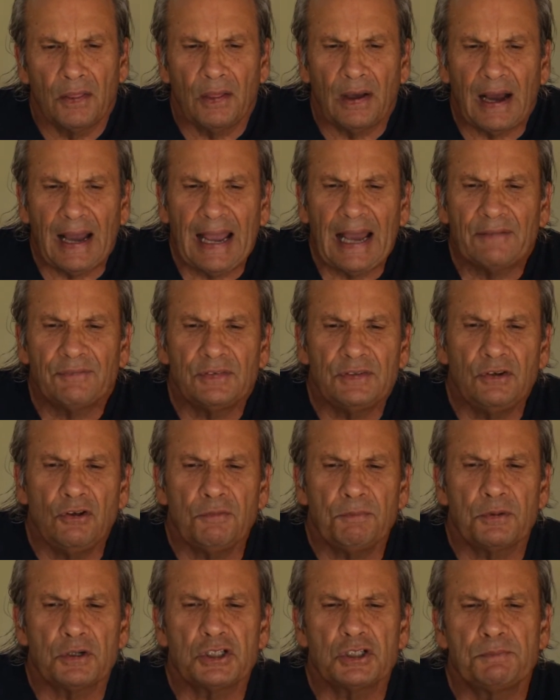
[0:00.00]
have a
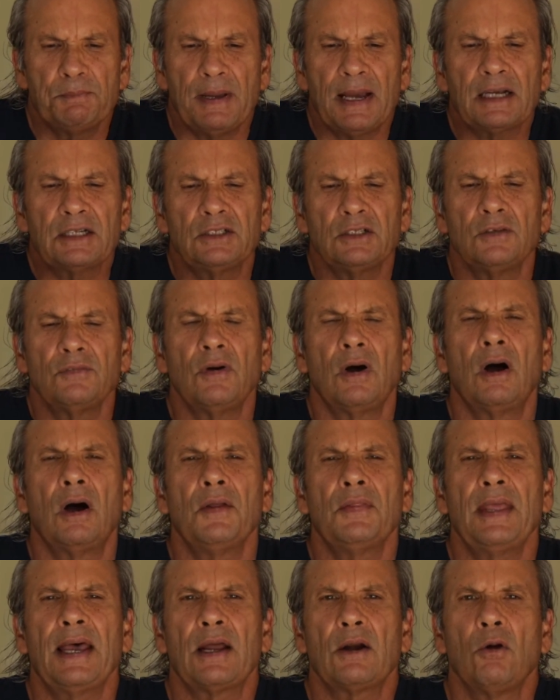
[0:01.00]
new perspective
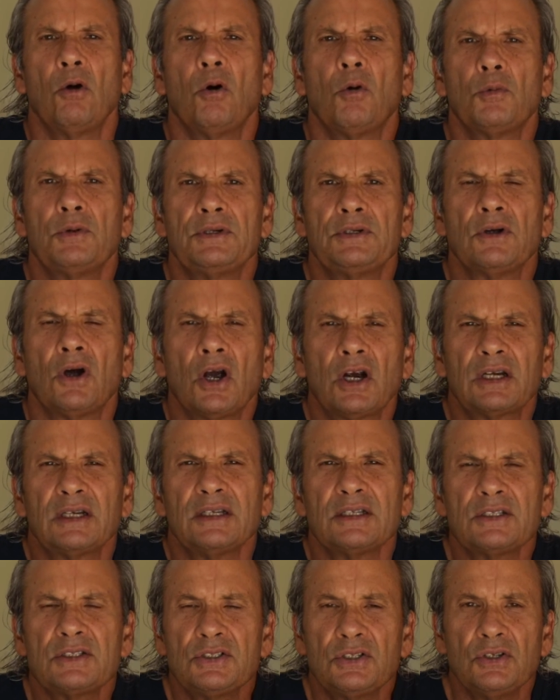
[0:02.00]
on that whole
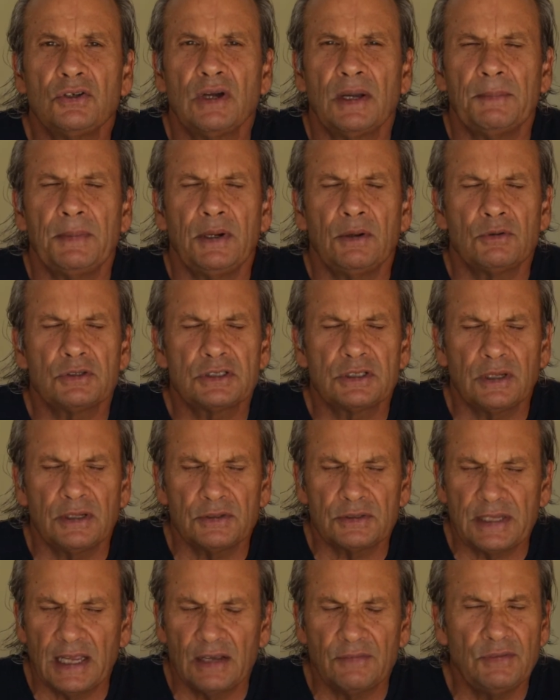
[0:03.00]
darkness too. I mean, it
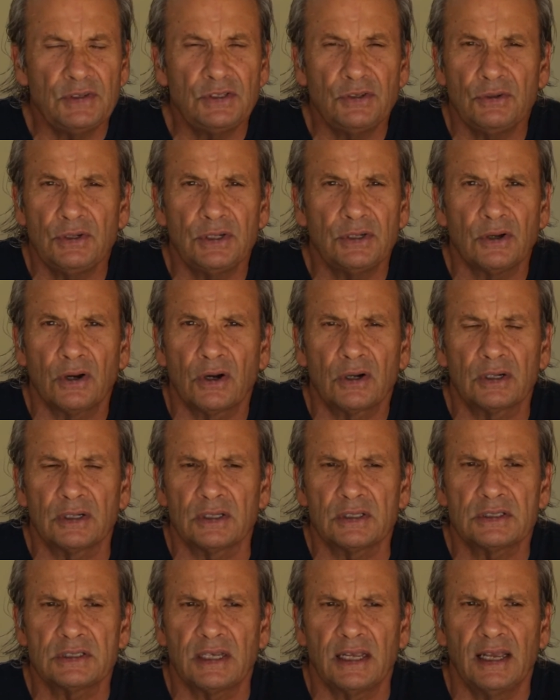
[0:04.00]
was heavy duty
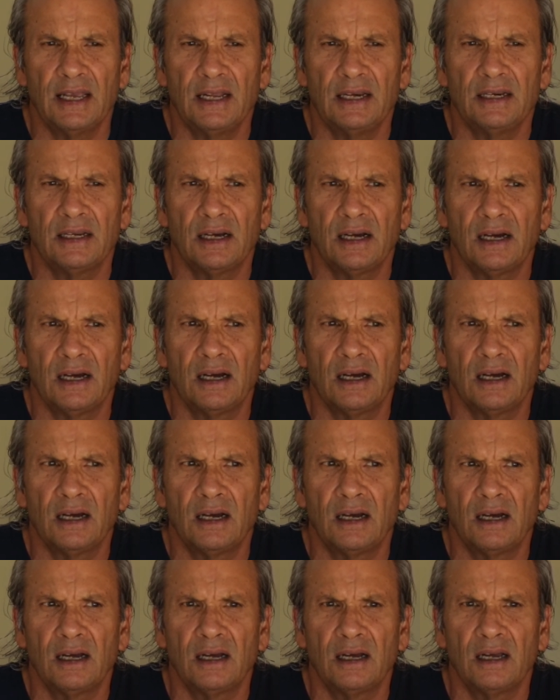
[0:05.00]
darkness, and
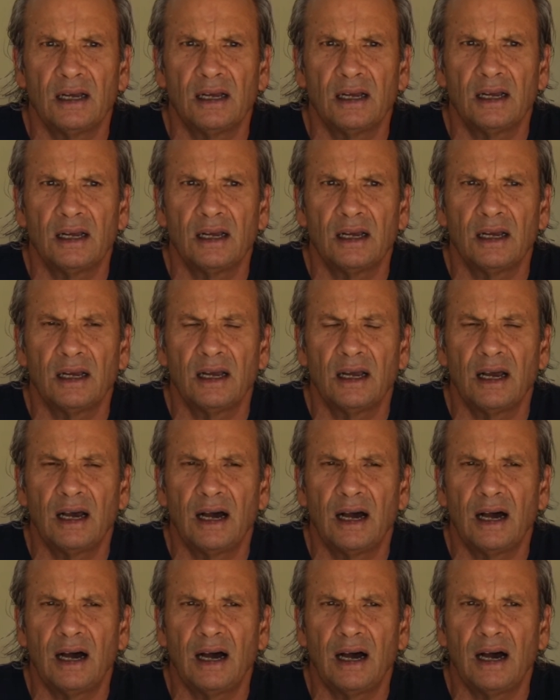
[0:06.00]

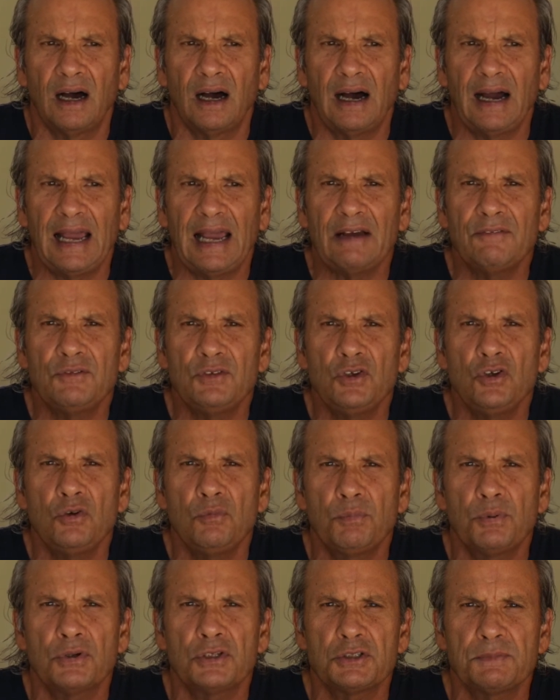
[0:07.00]
I have new
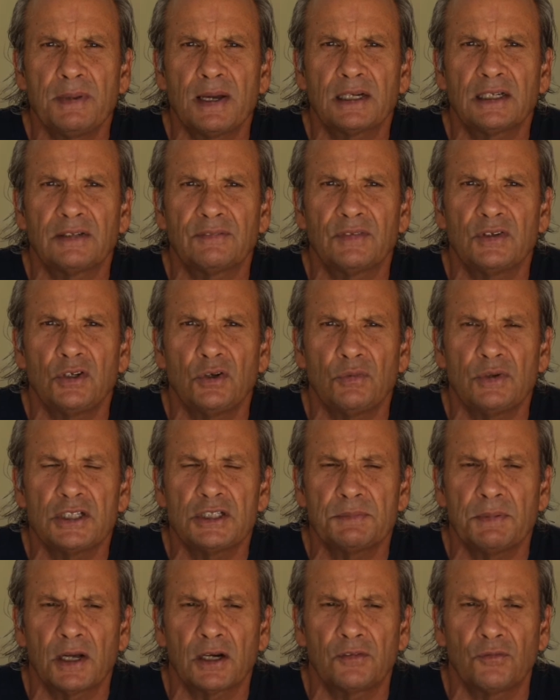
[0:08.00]
perspective and new
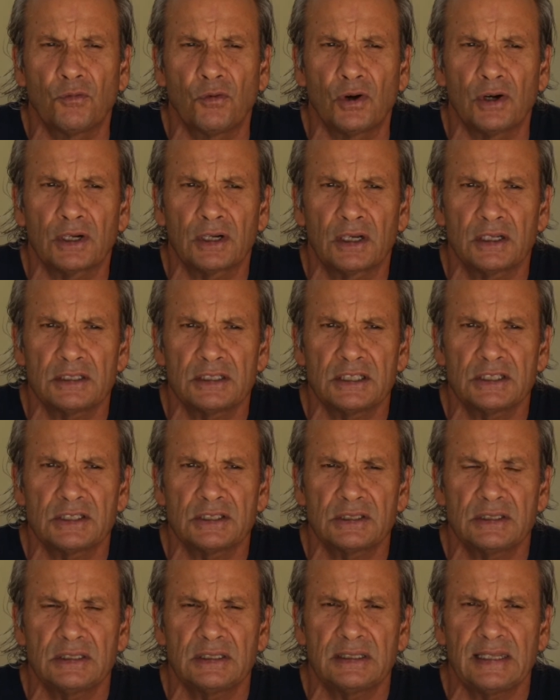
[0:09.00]
respect for it because
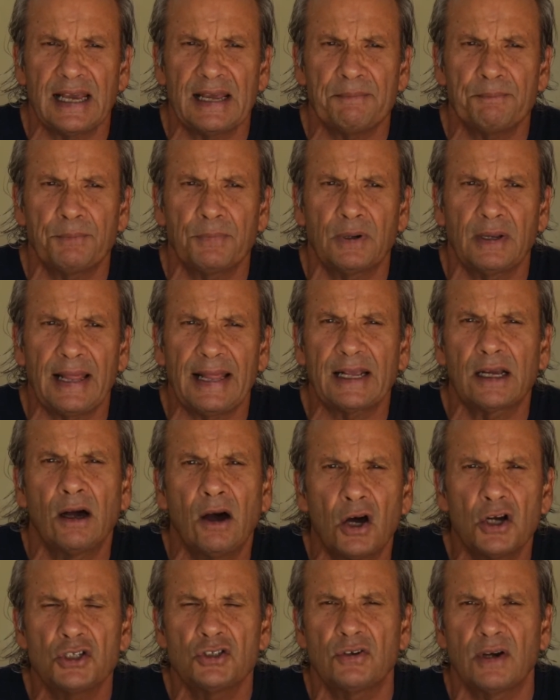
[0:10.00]
it's that
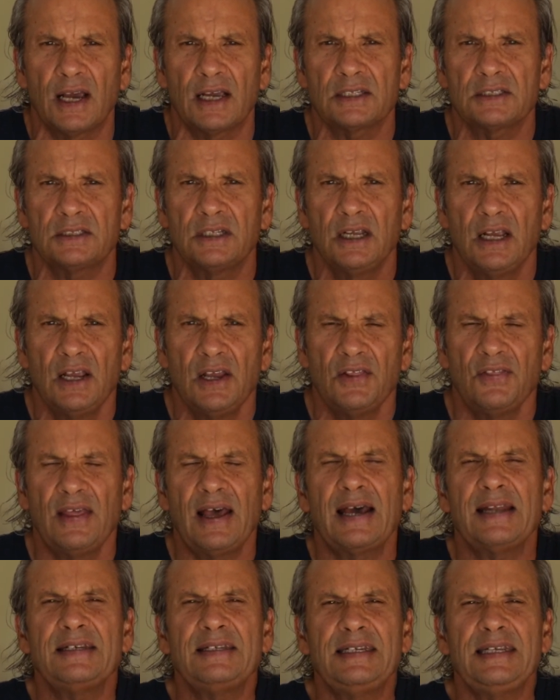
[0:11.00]
contrast,
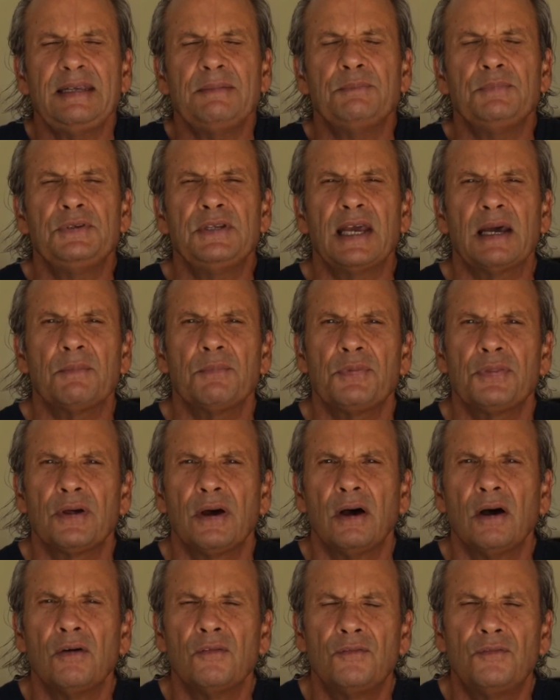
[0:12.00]
that deep depth
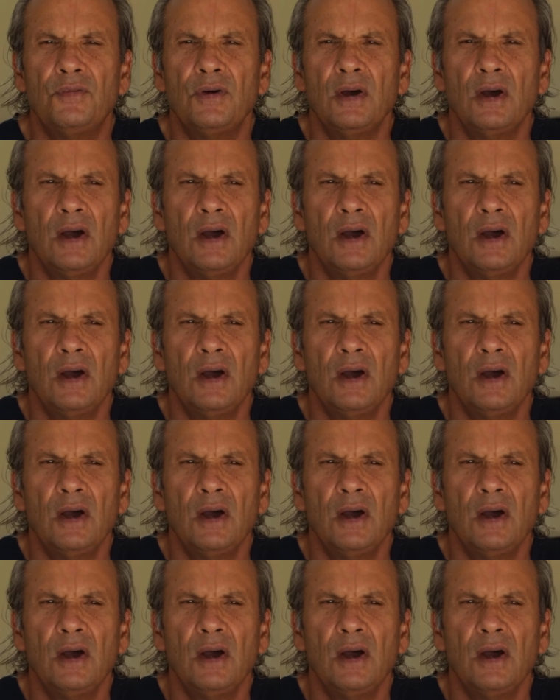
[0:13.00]
of